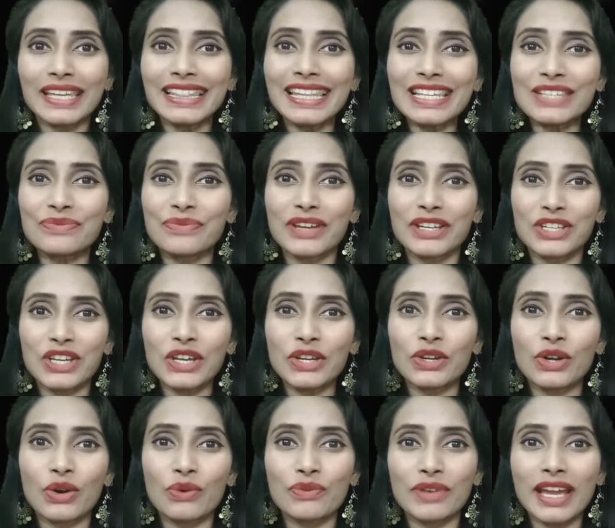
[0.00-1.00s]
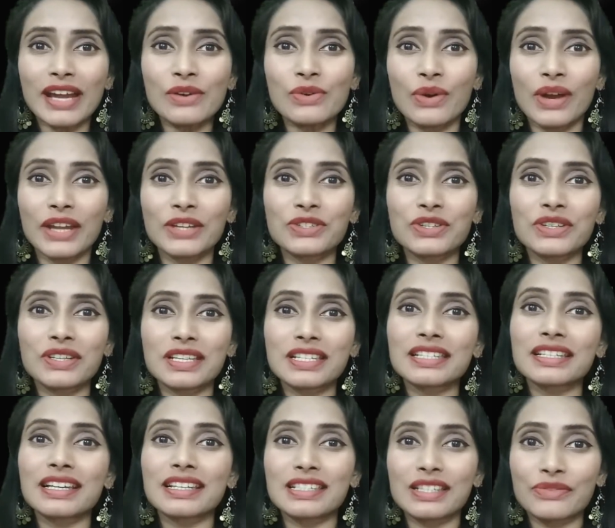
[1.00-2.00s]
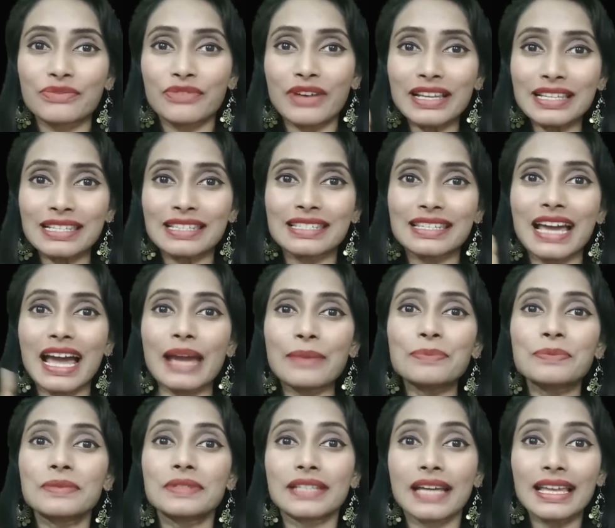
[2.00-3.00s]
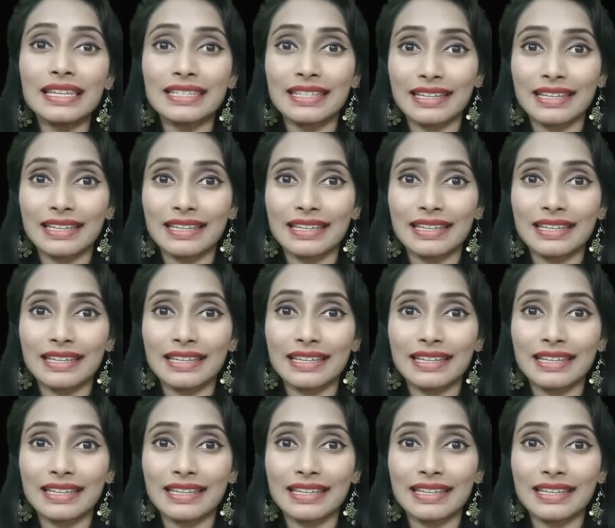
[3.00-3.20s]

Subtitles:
So in this video, we are going to discuss the first type,